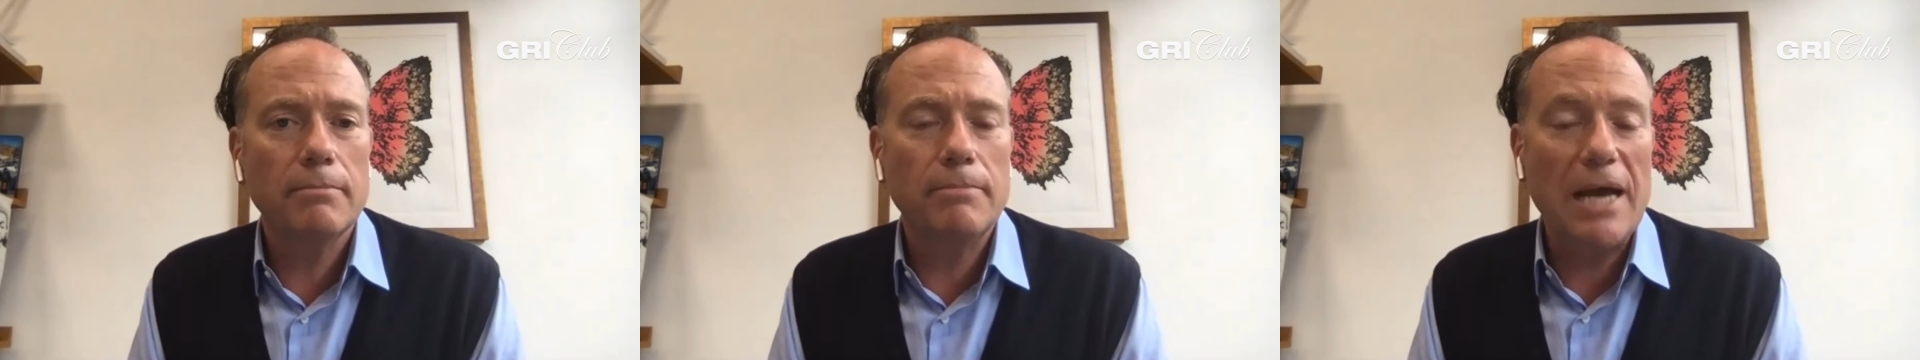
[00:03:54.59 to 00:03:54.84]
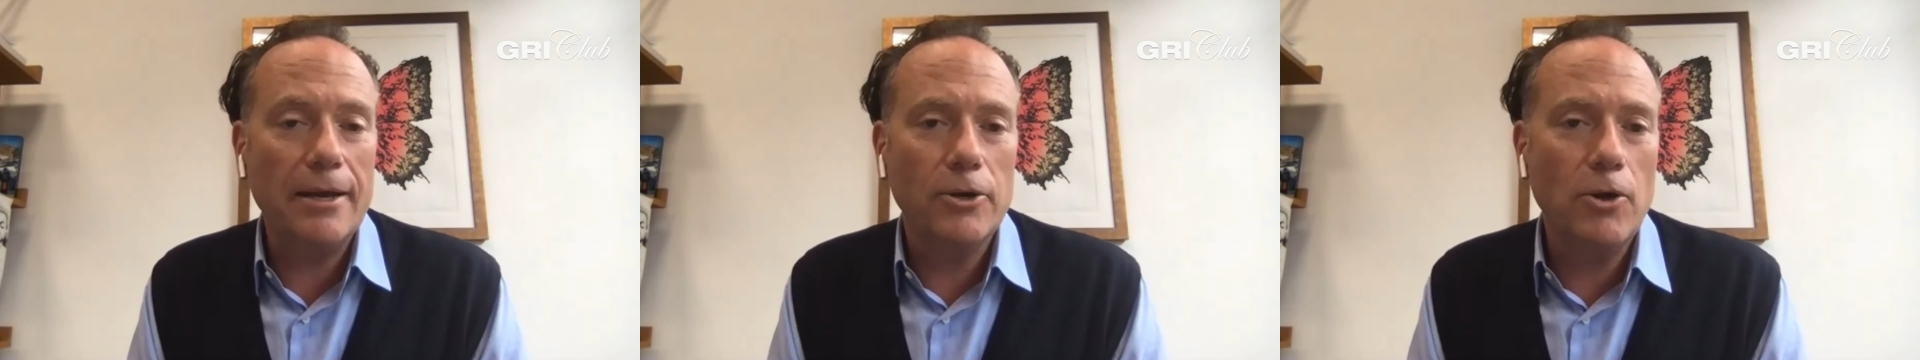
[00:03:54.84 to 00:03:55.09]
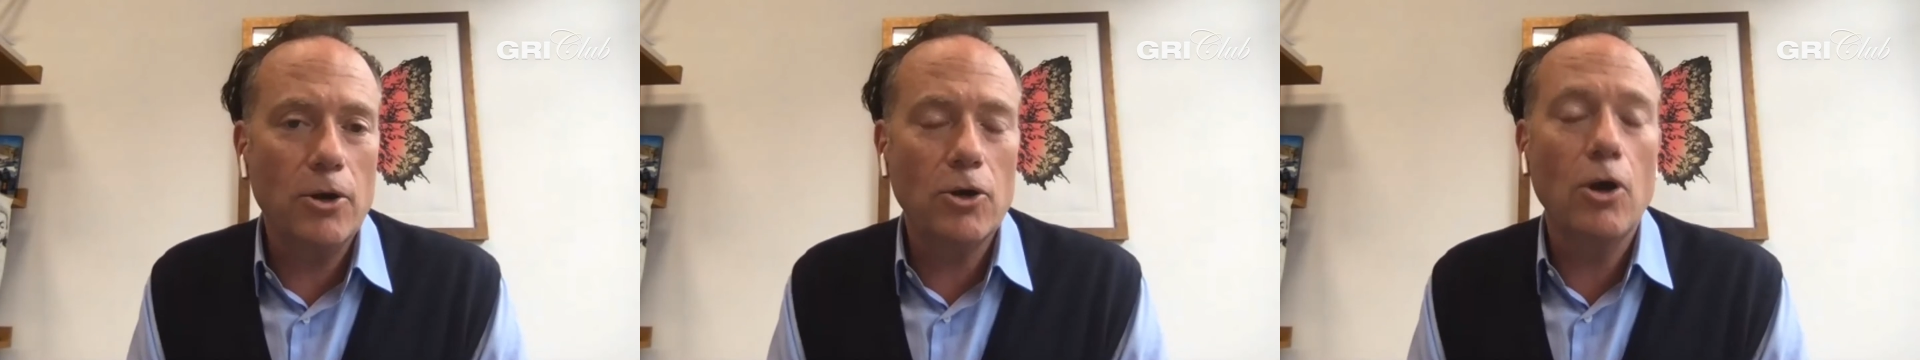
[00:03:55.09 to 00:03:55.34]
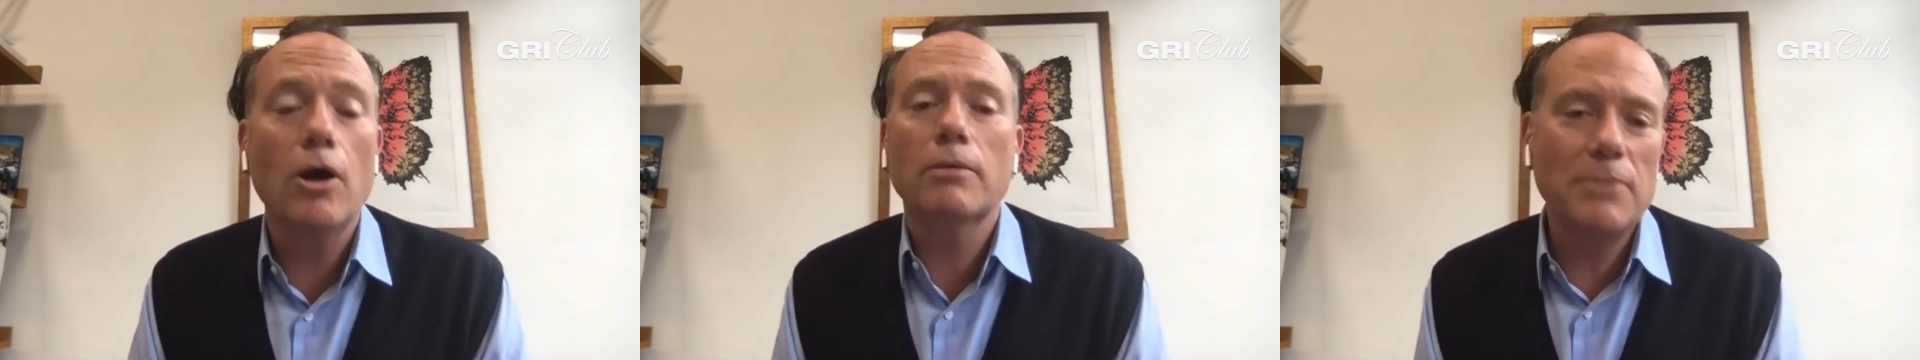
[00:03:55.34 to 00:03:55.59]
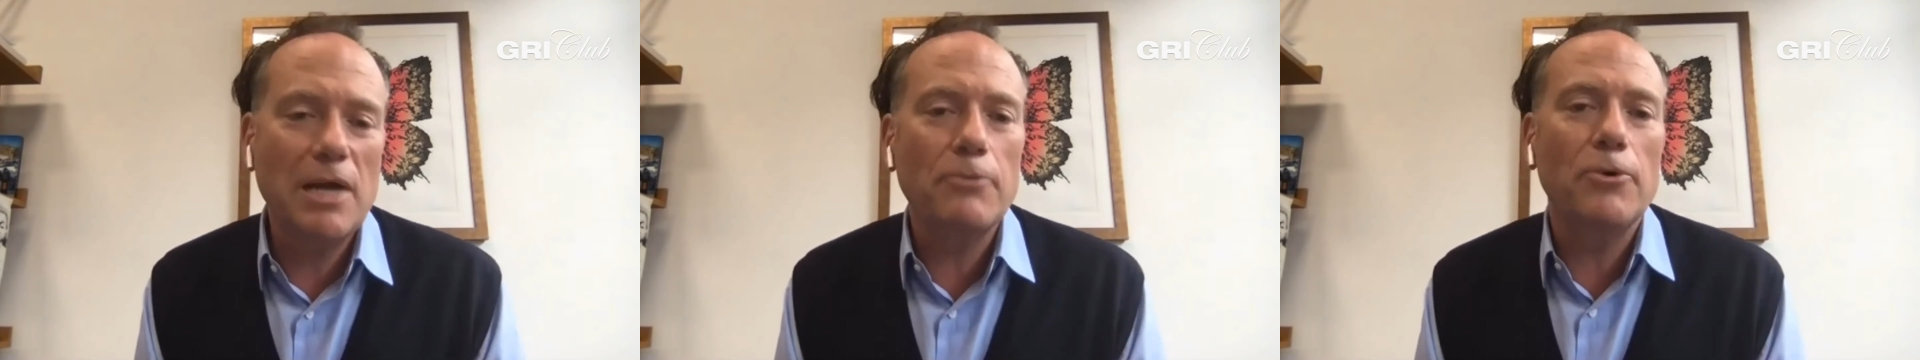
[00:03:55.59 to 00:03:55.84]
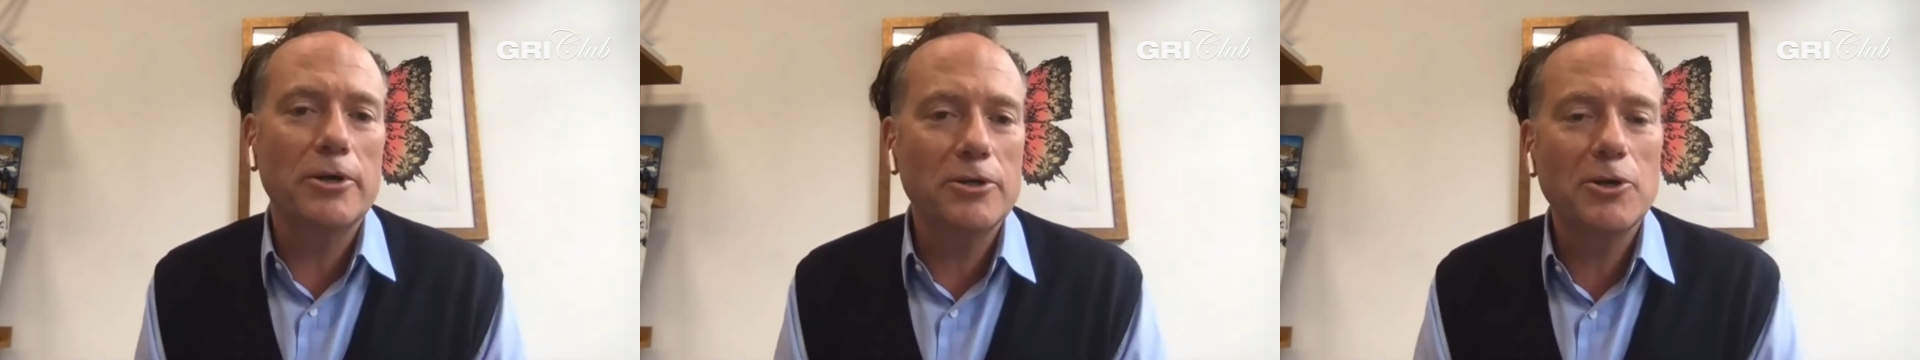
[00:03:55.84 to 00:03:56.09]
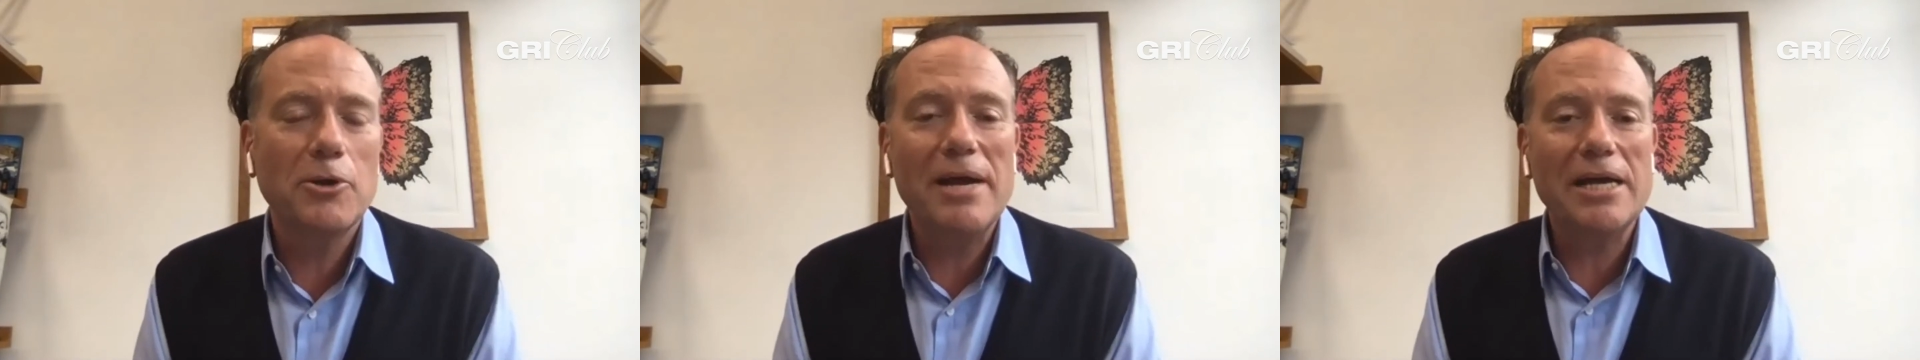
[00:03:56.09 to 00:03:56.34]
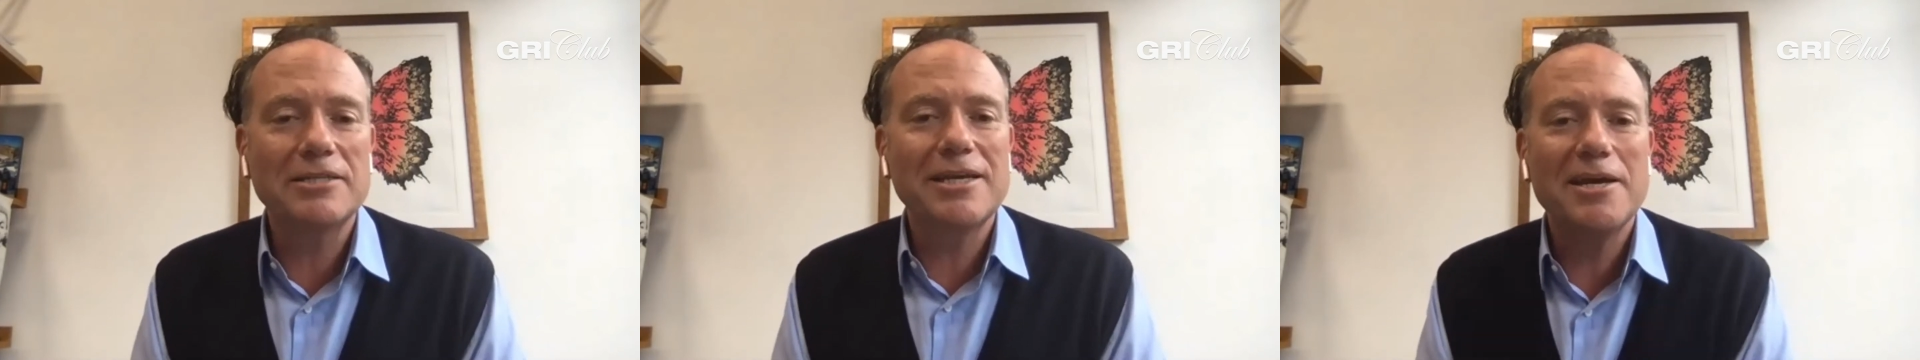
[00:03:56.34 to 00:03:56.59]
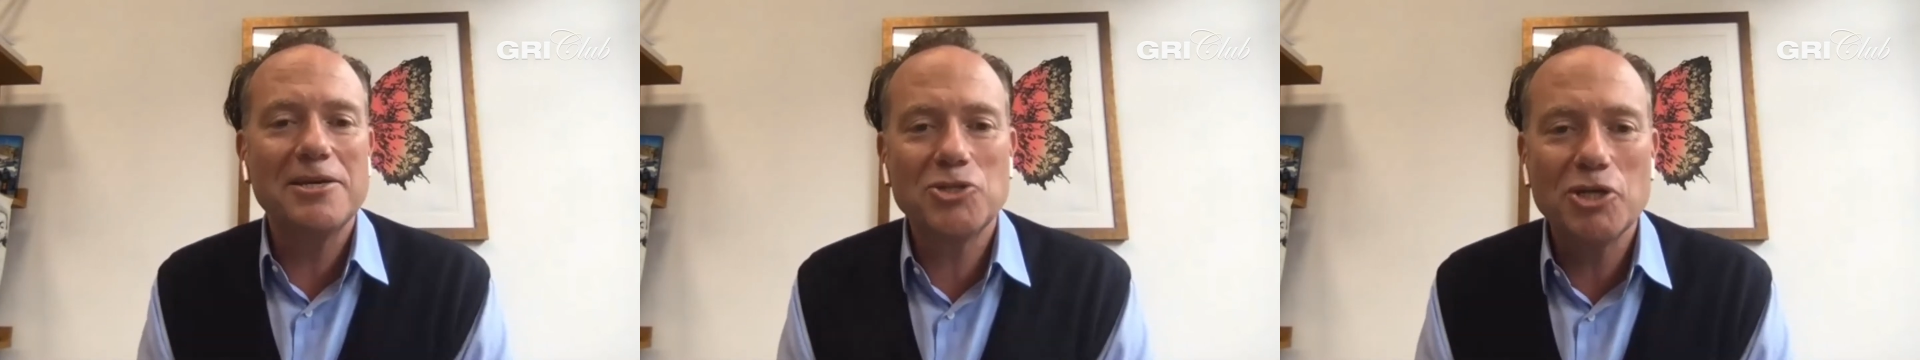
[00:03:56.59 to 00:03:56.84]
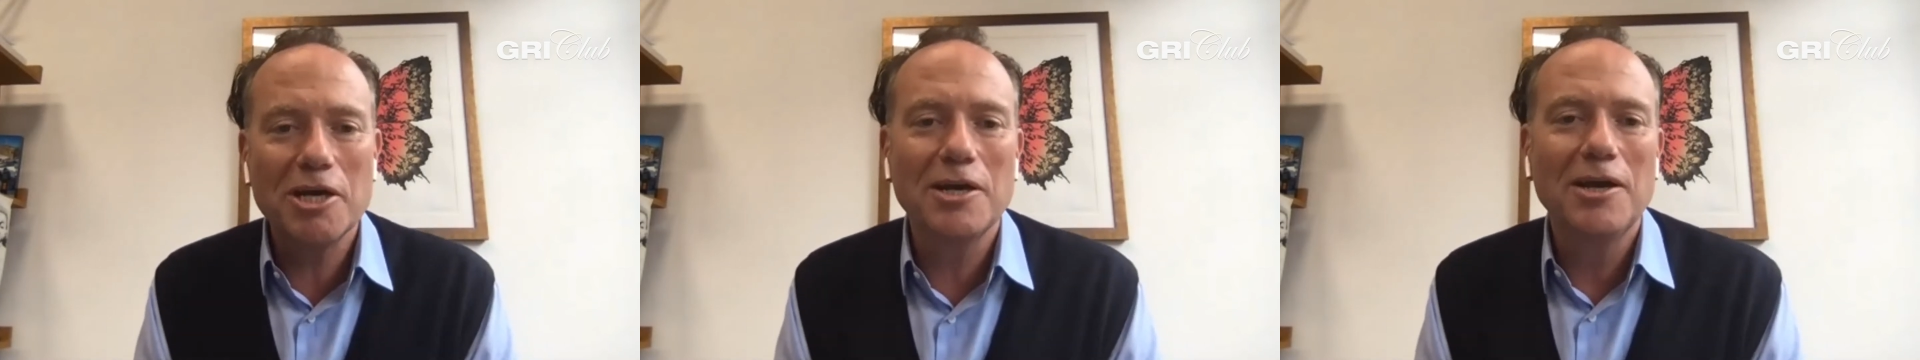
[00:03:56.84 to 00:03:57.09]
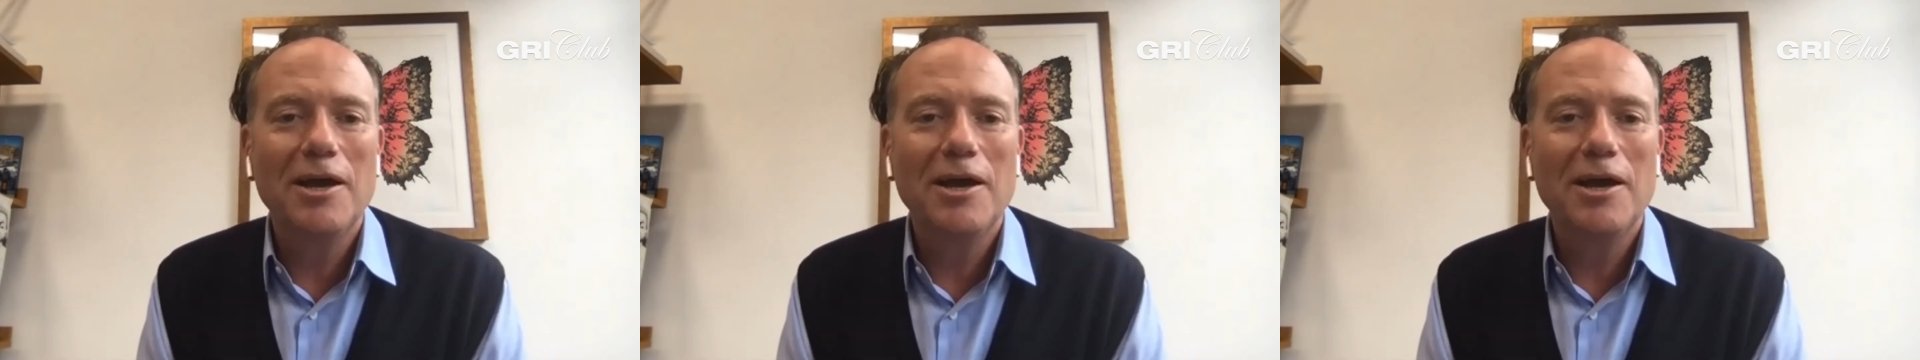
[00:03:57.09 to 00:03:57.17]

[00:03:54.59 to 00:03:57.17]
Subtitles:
back in Hong Kong. I wanted to go back to Asia.